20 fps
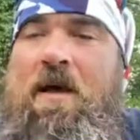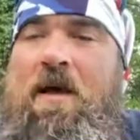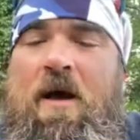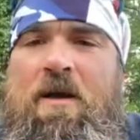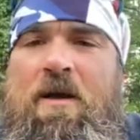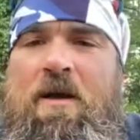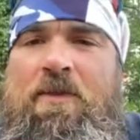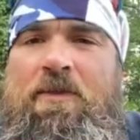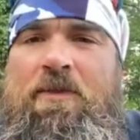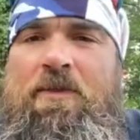
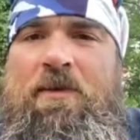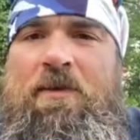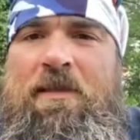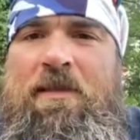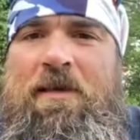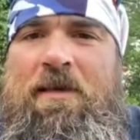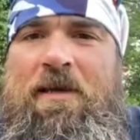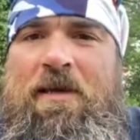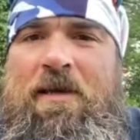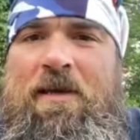
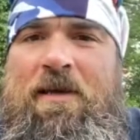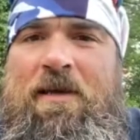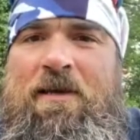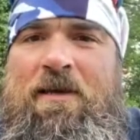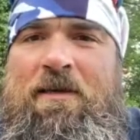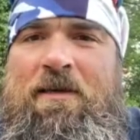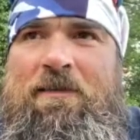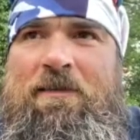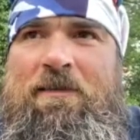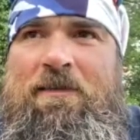
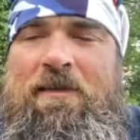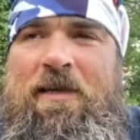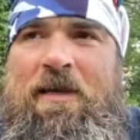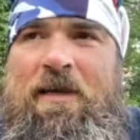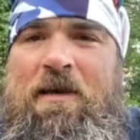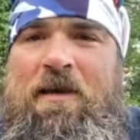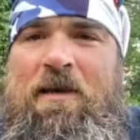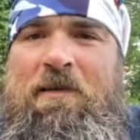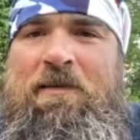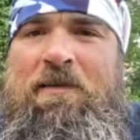The
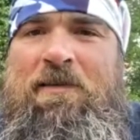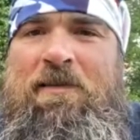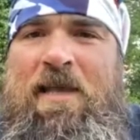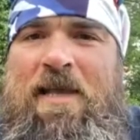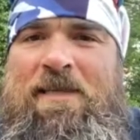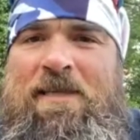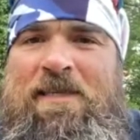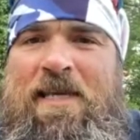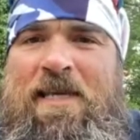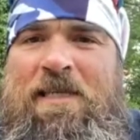
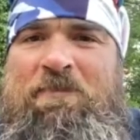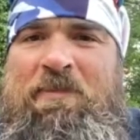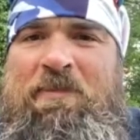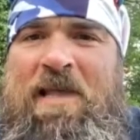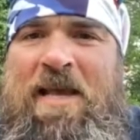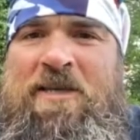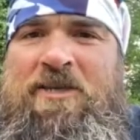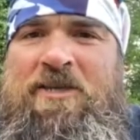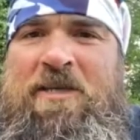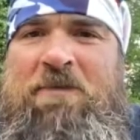SS
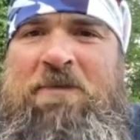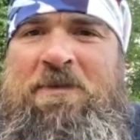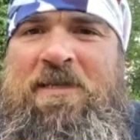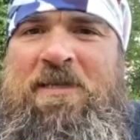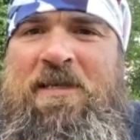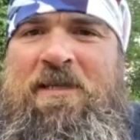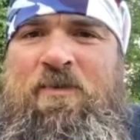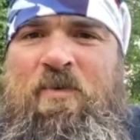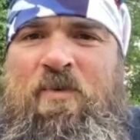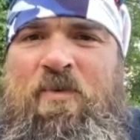Black Sheep
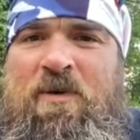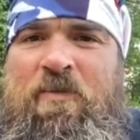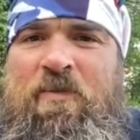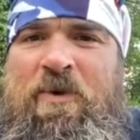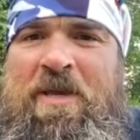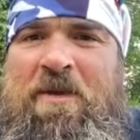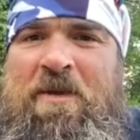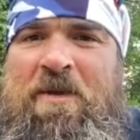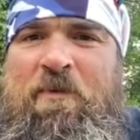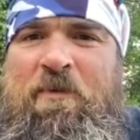says 1
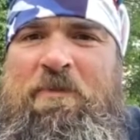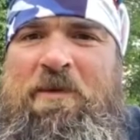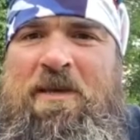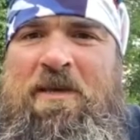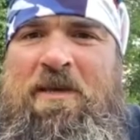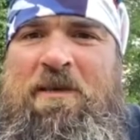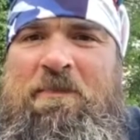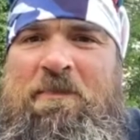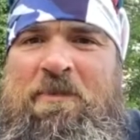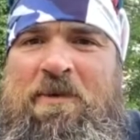week will be
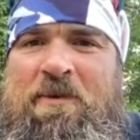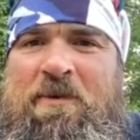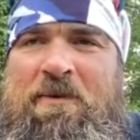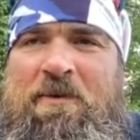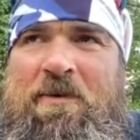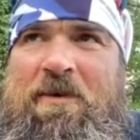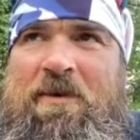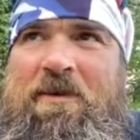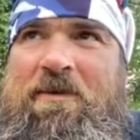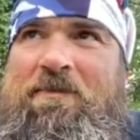in Dubuque.